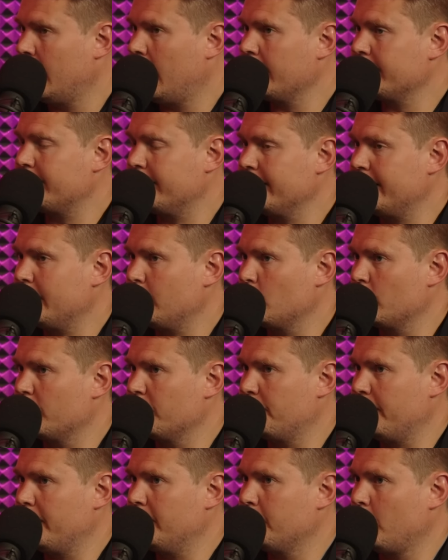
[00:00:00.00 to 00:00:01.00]
I think it would
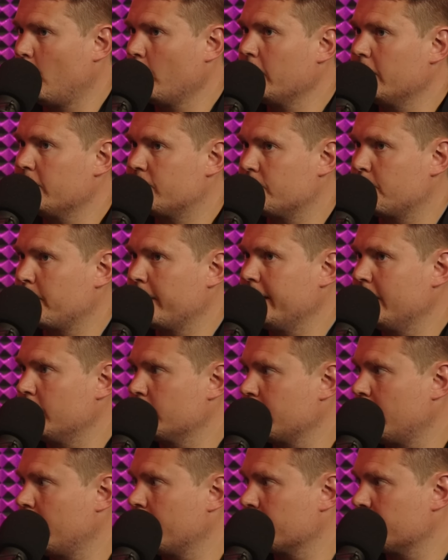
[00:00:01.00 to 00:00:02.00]
have been pointless to bring in
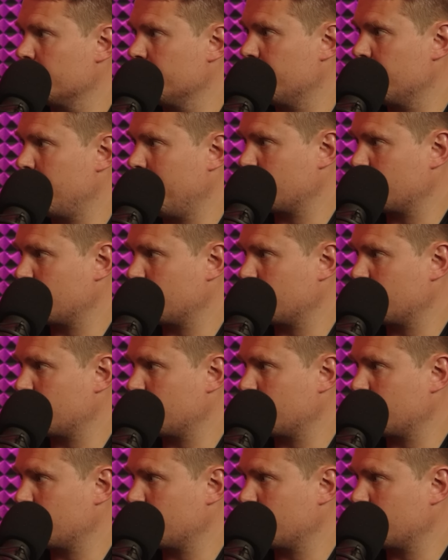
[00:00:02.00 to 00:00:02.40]
Okada as the